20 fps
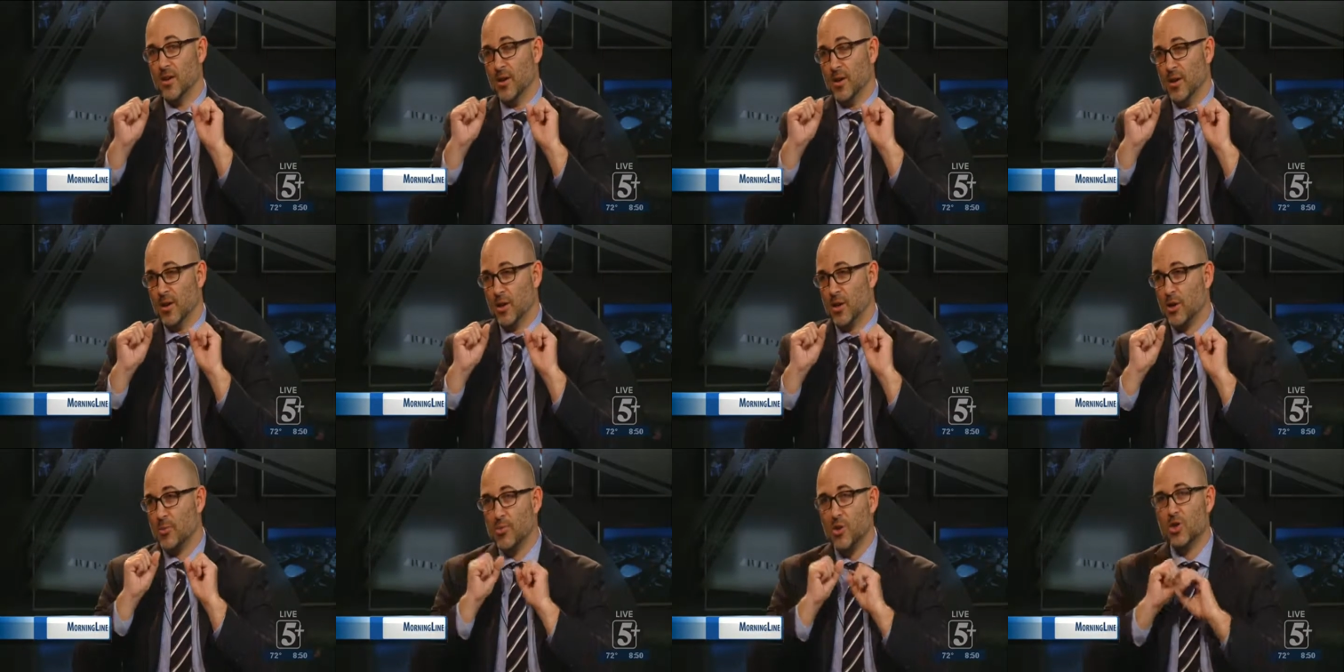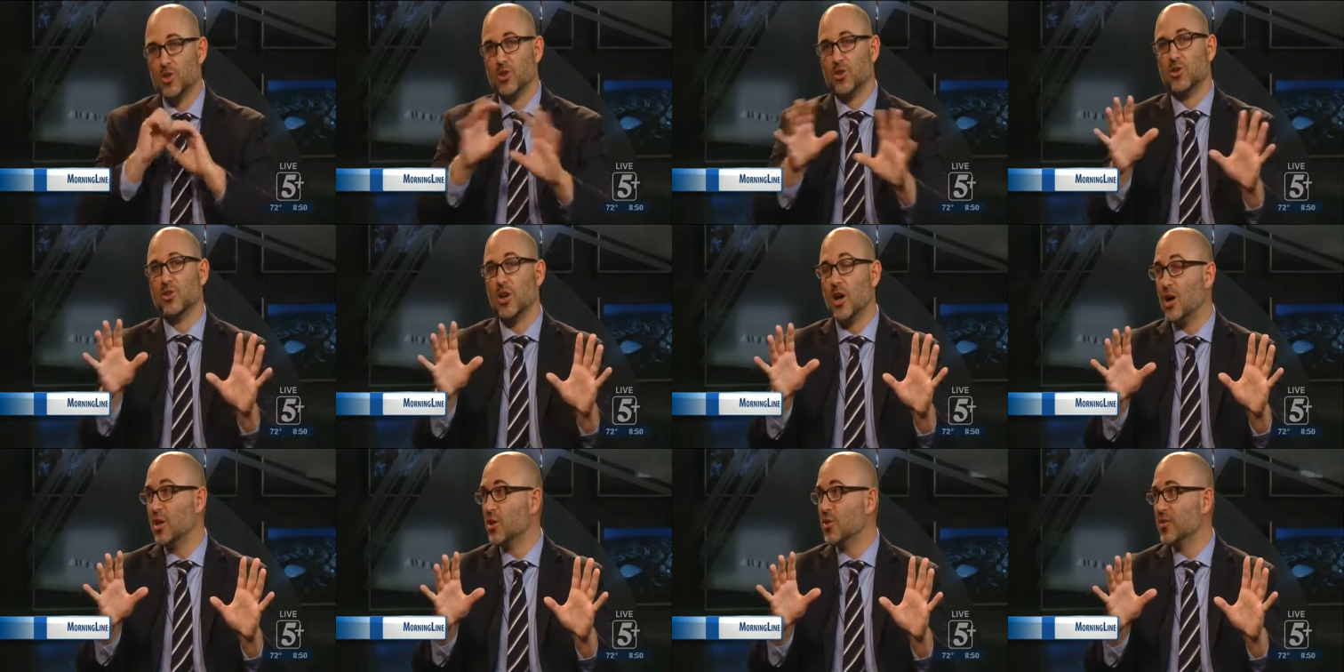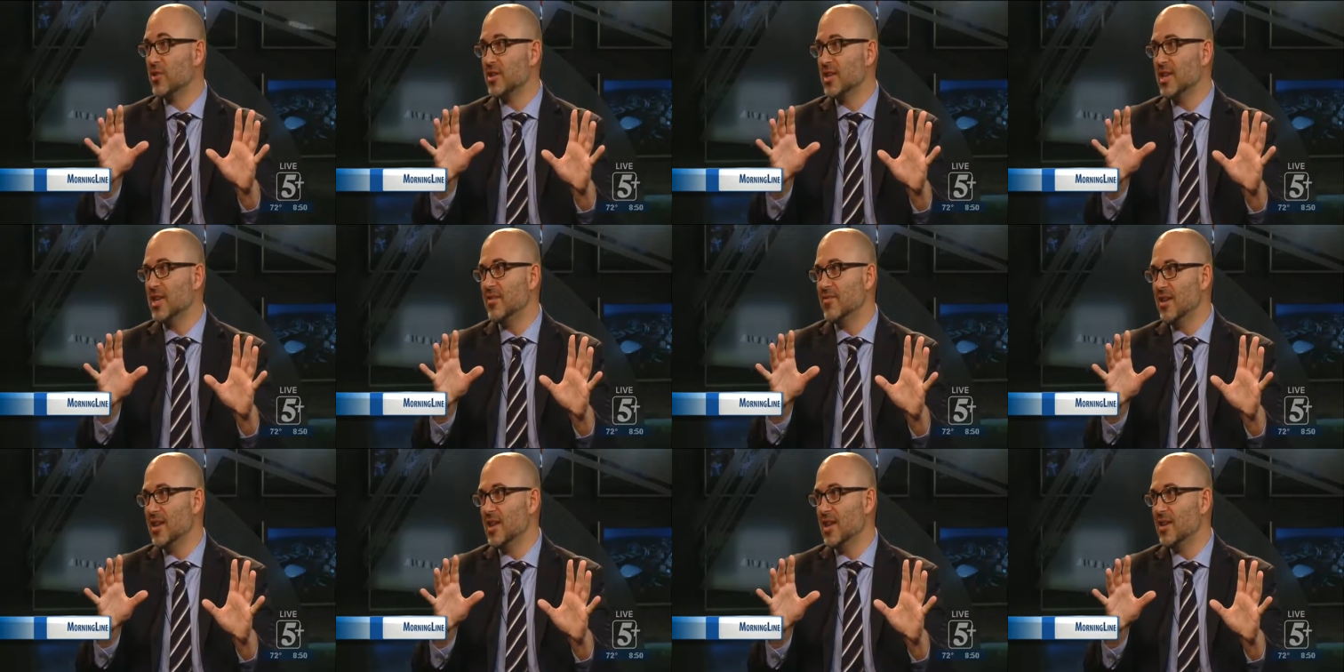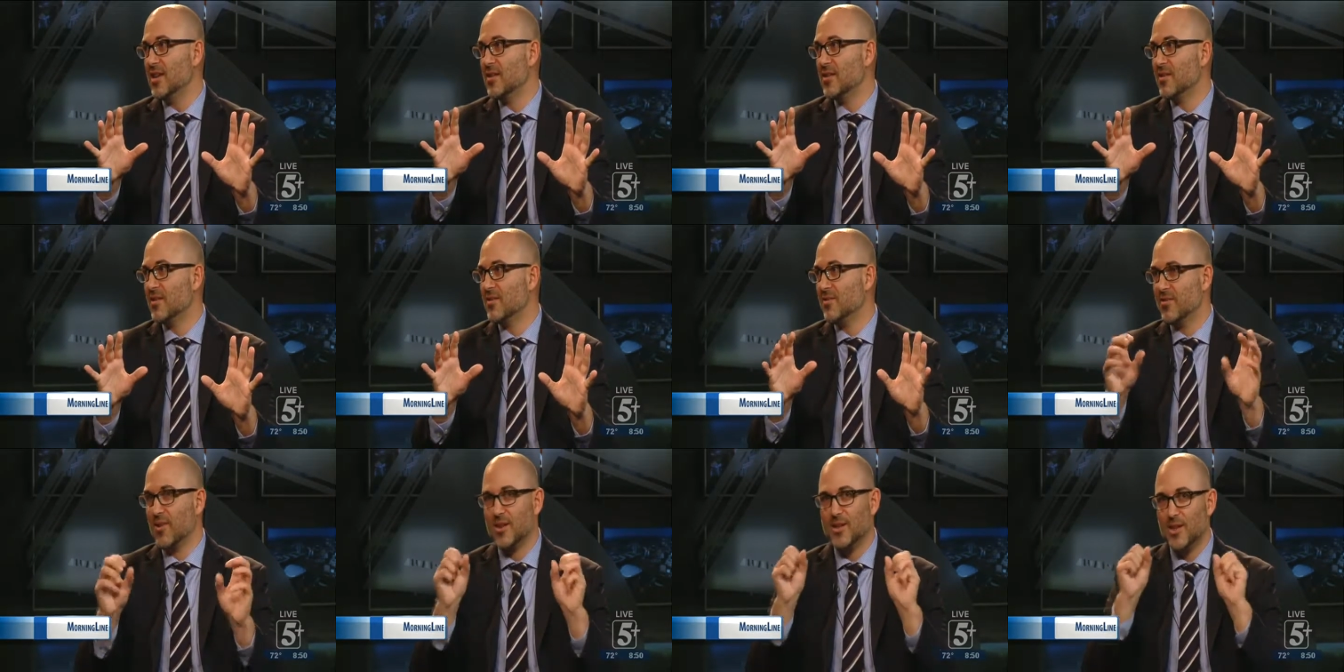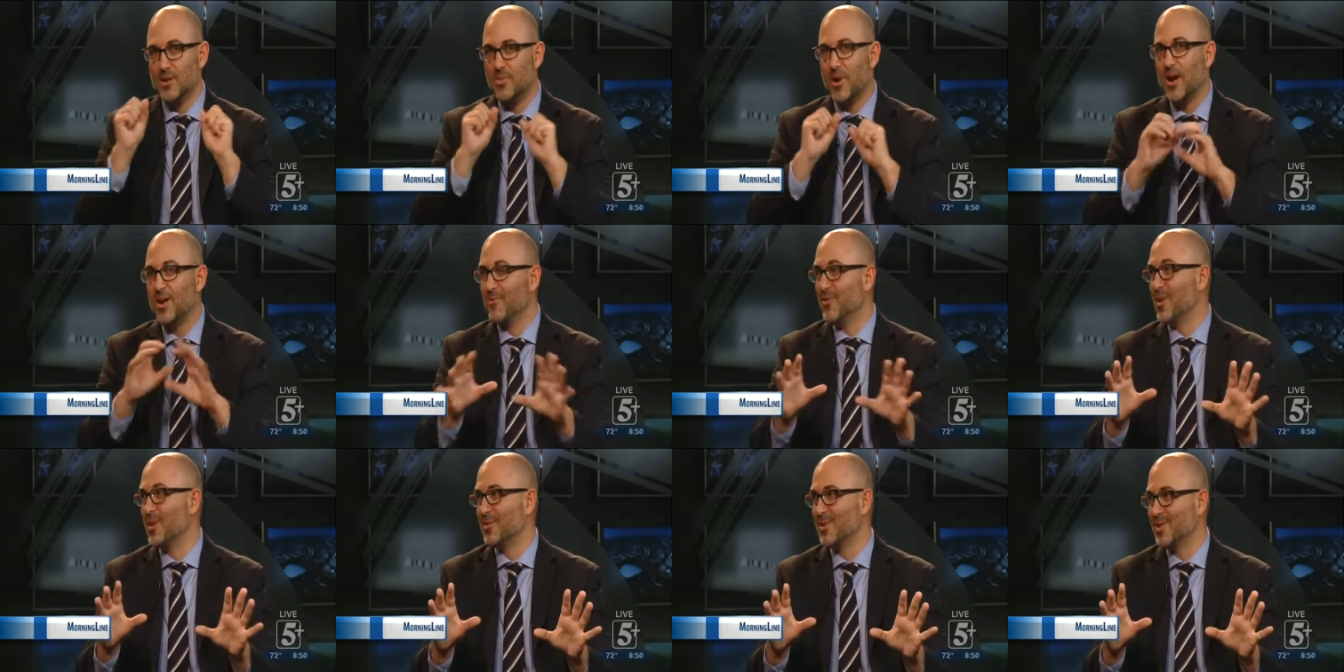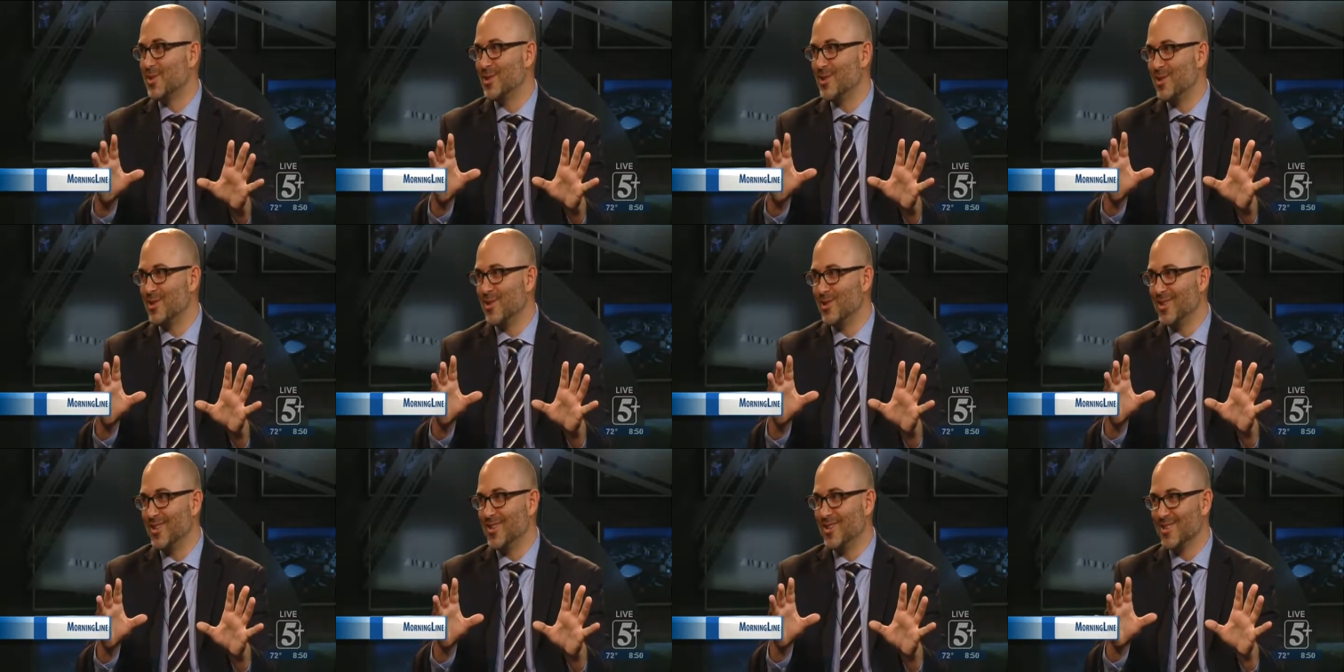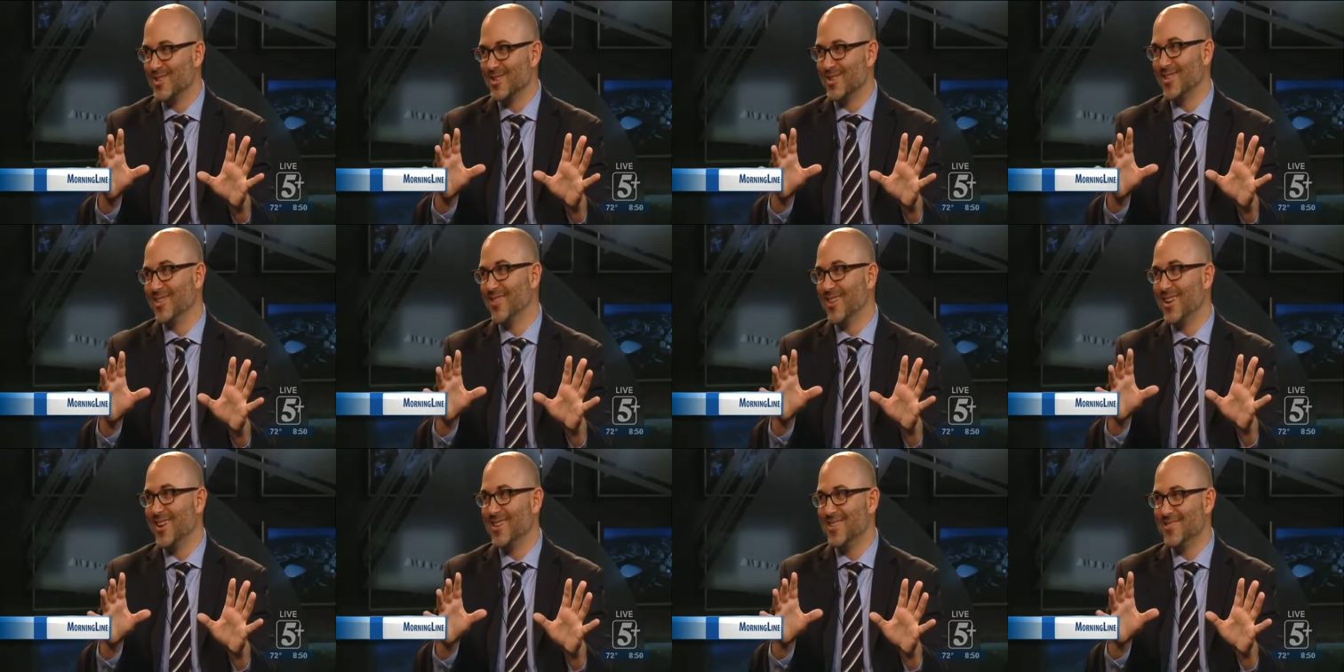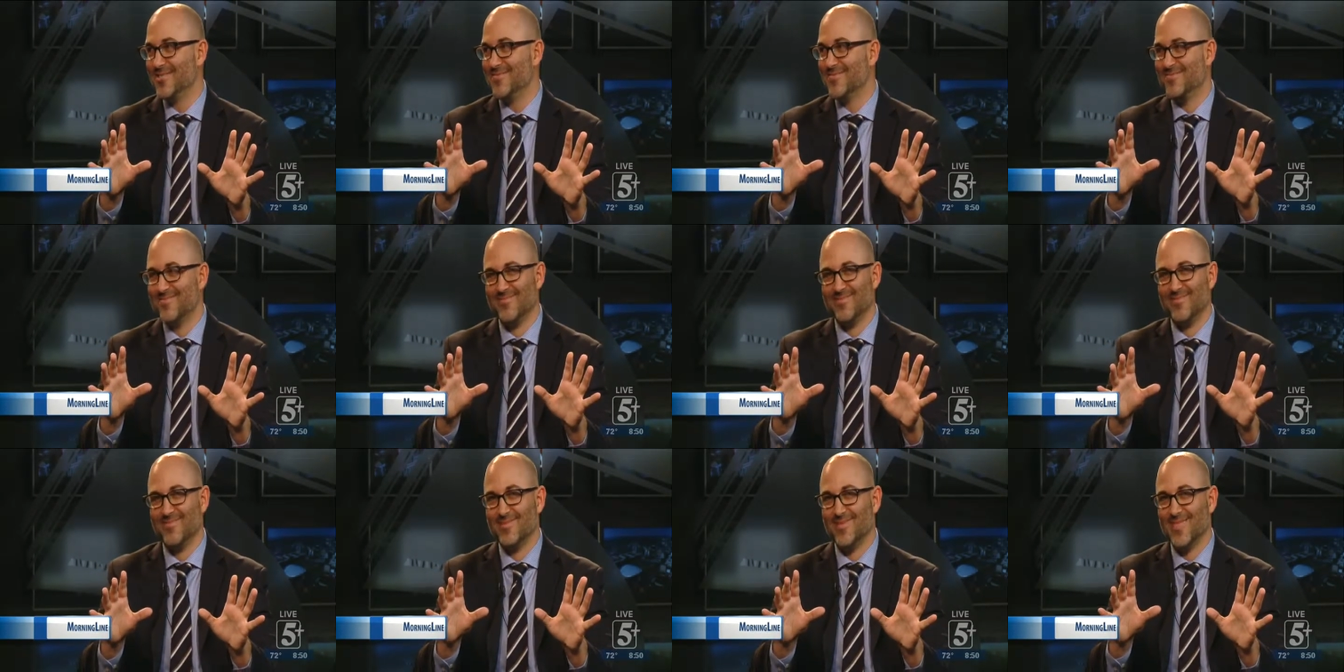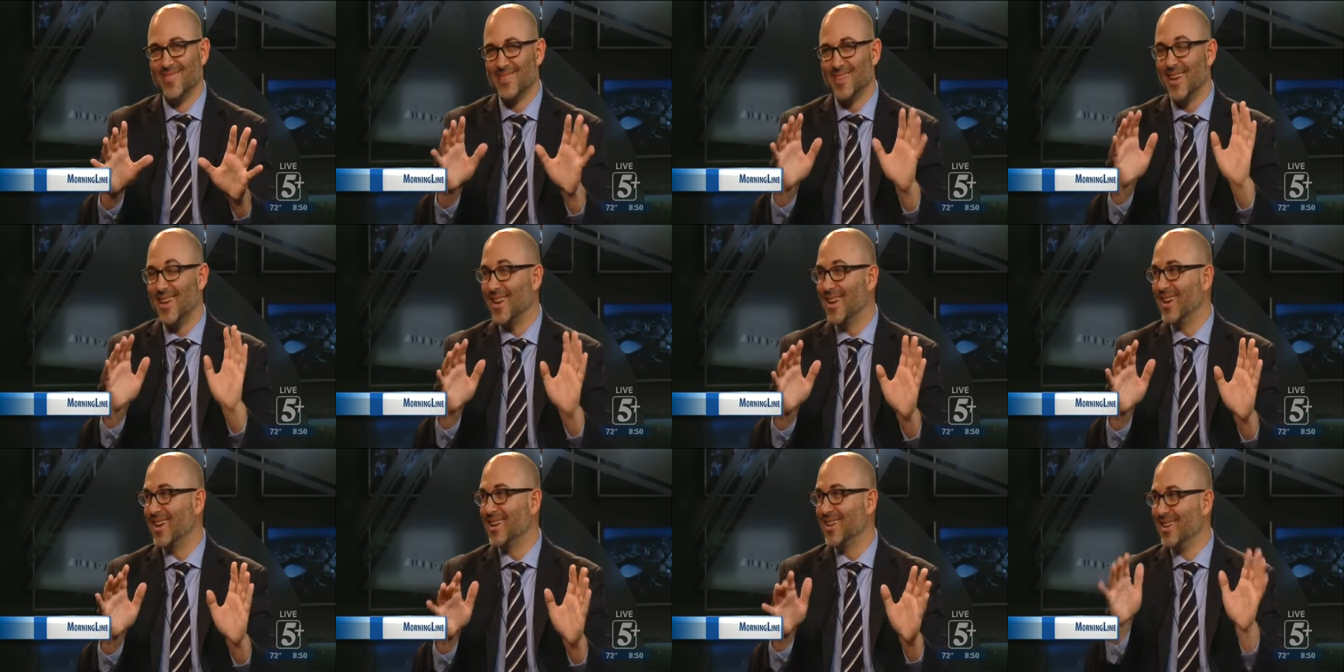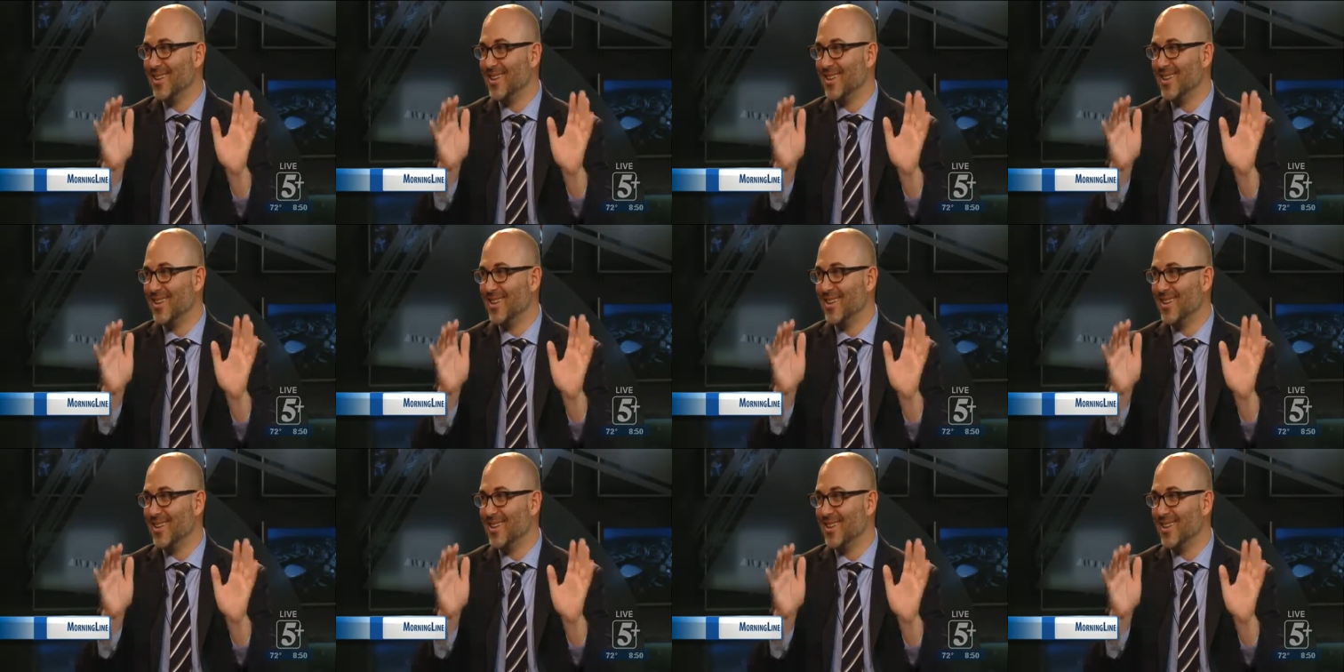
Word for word: commercials all over TV, mm-hmm. funded by pharmaceutical industry, right? Mm-hmm. Saying,